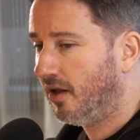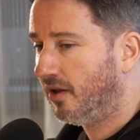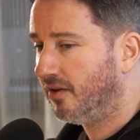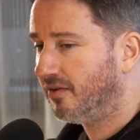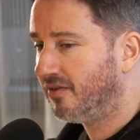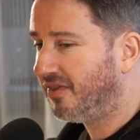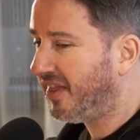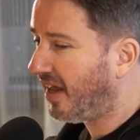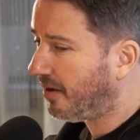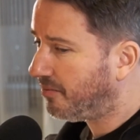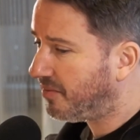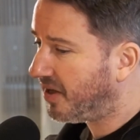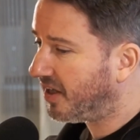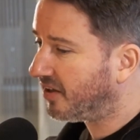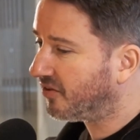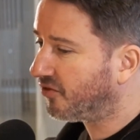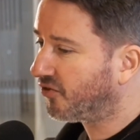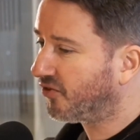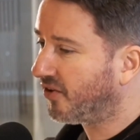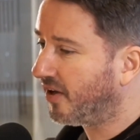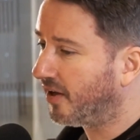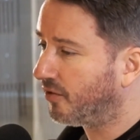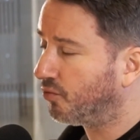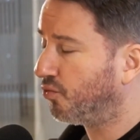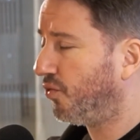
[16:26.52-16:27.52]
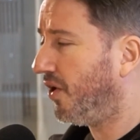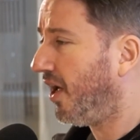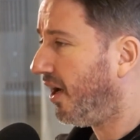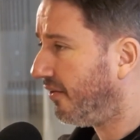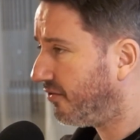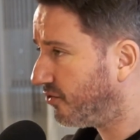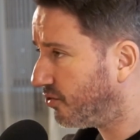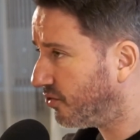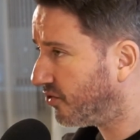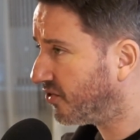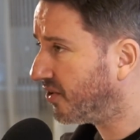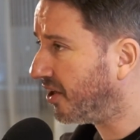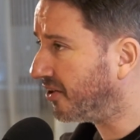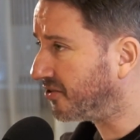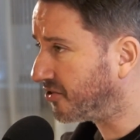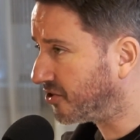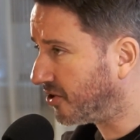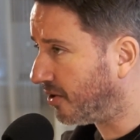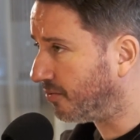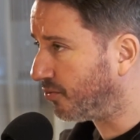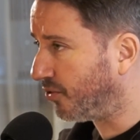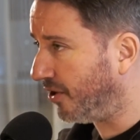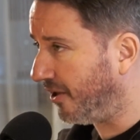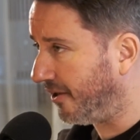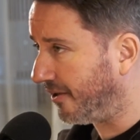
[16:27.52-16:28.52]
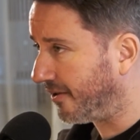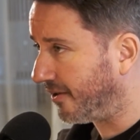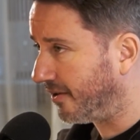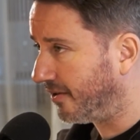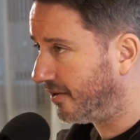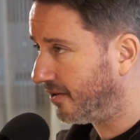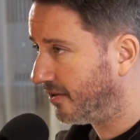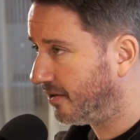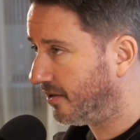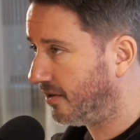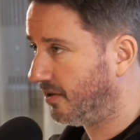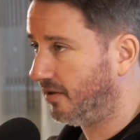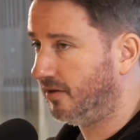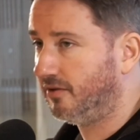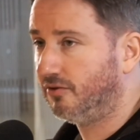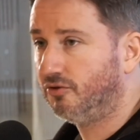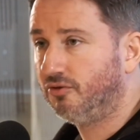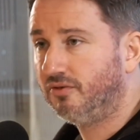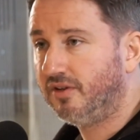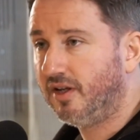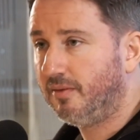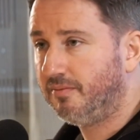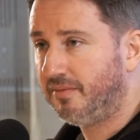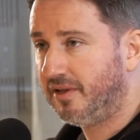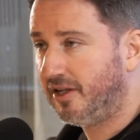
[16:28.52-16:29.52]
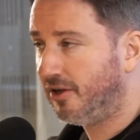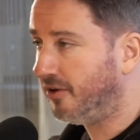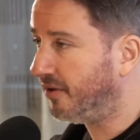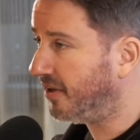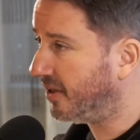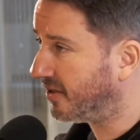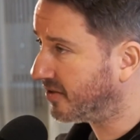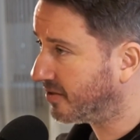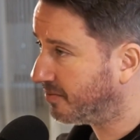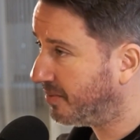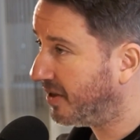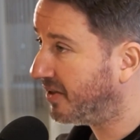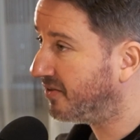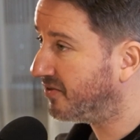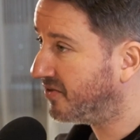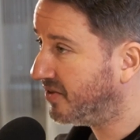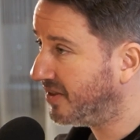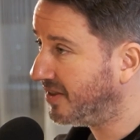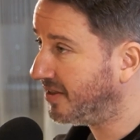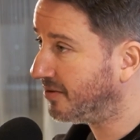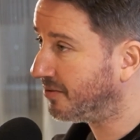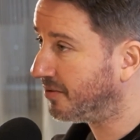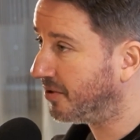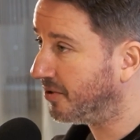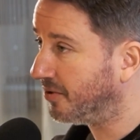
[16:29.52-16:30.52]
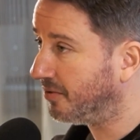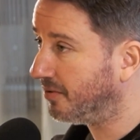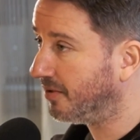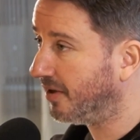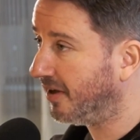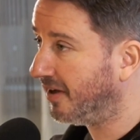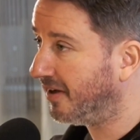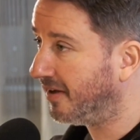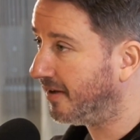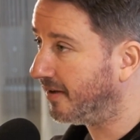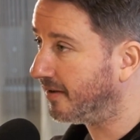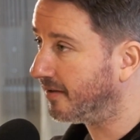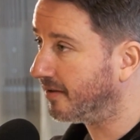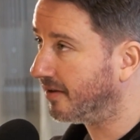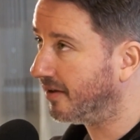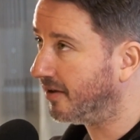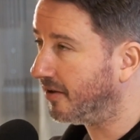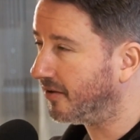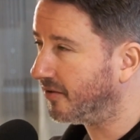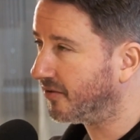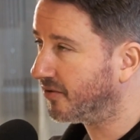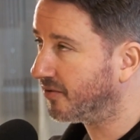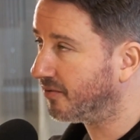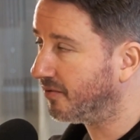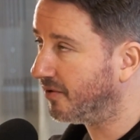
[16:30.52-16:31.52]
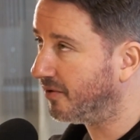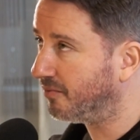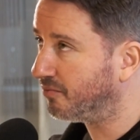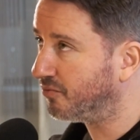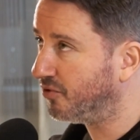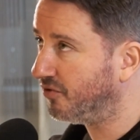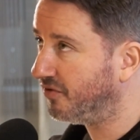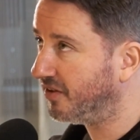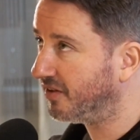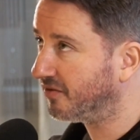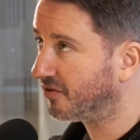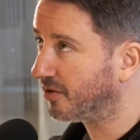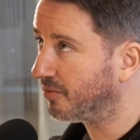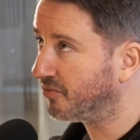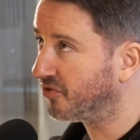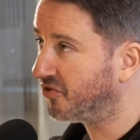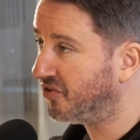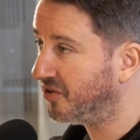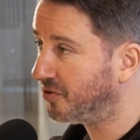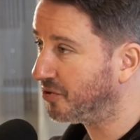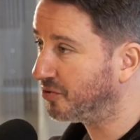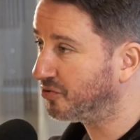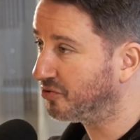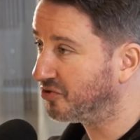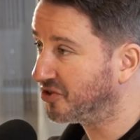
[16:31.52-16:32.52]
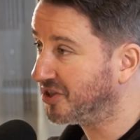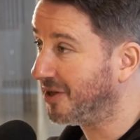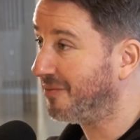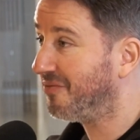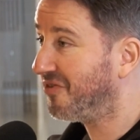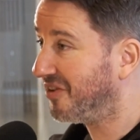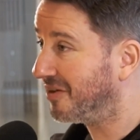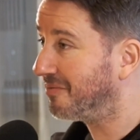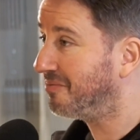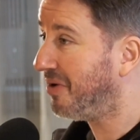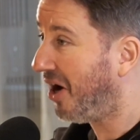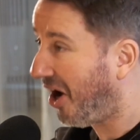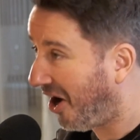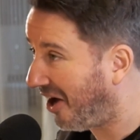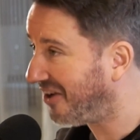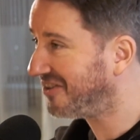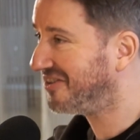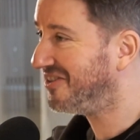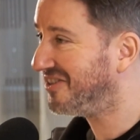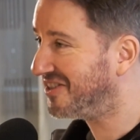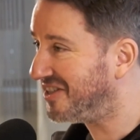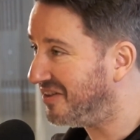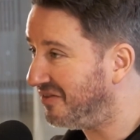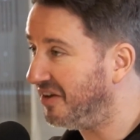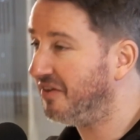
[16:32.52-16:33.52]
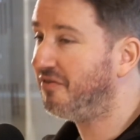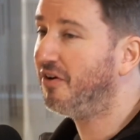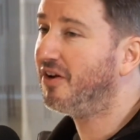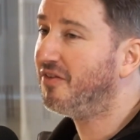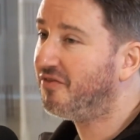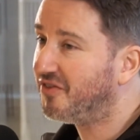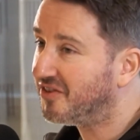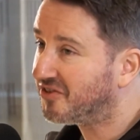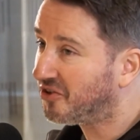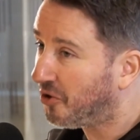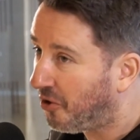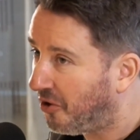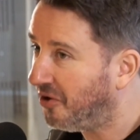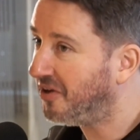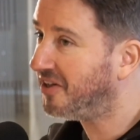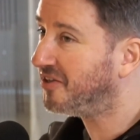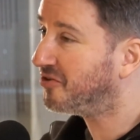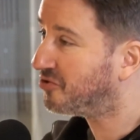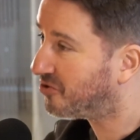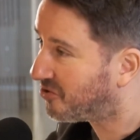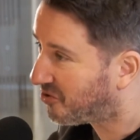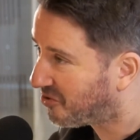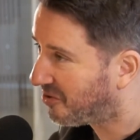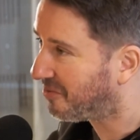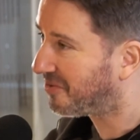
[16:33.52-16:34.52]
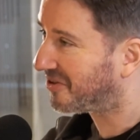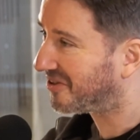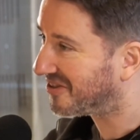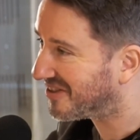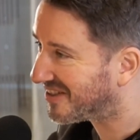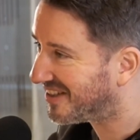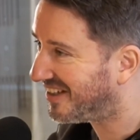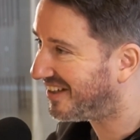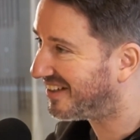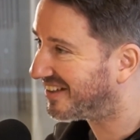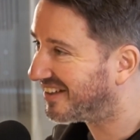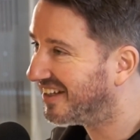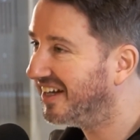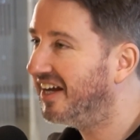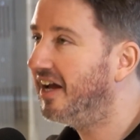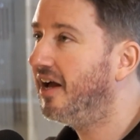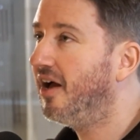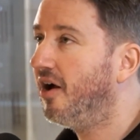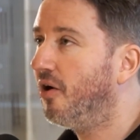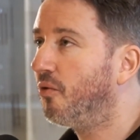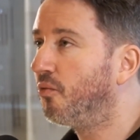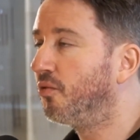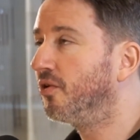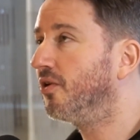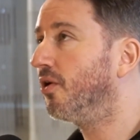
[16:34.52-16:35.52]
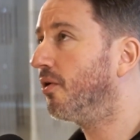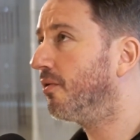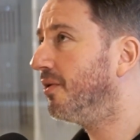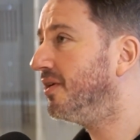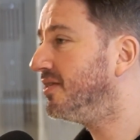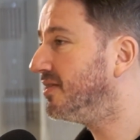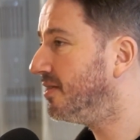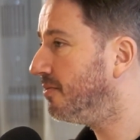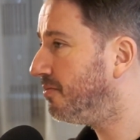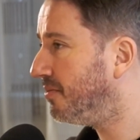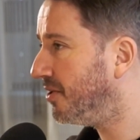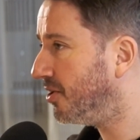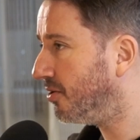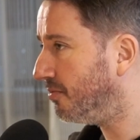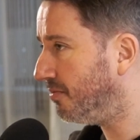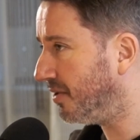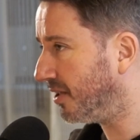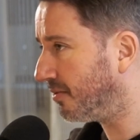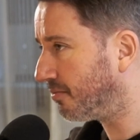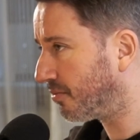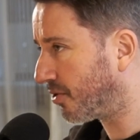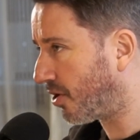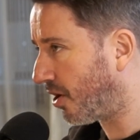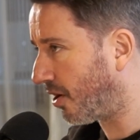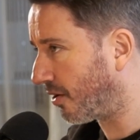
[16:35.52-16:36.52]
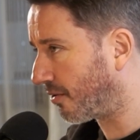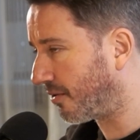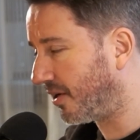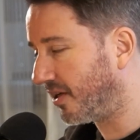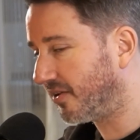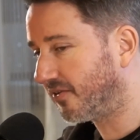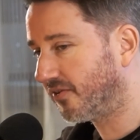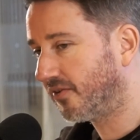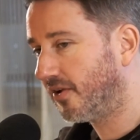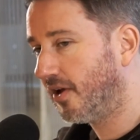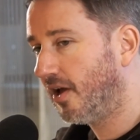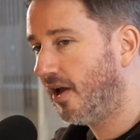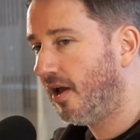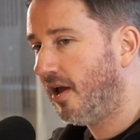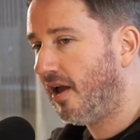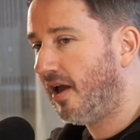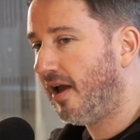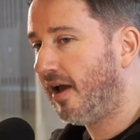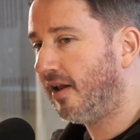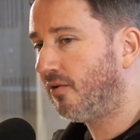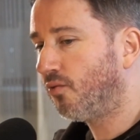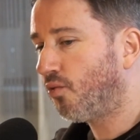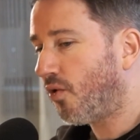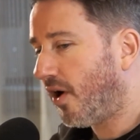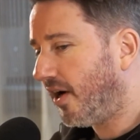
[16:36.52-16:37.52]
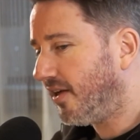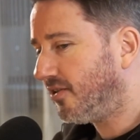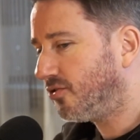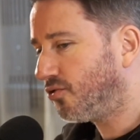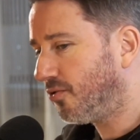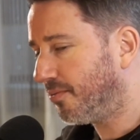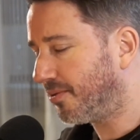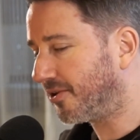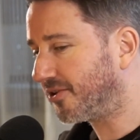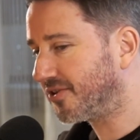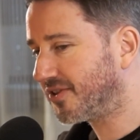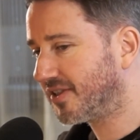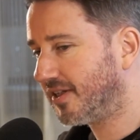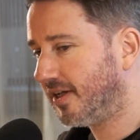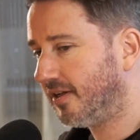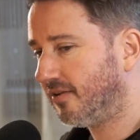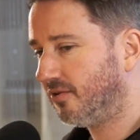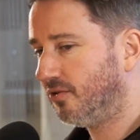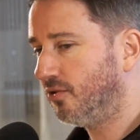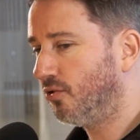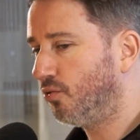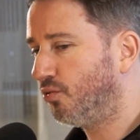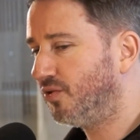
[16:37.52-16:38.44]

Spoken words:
That being said, we have to start somewhere. And today, billionaires pay zero, and moving from zero to something positive, even if it's only 2%, will already be a big progress. And why 2%?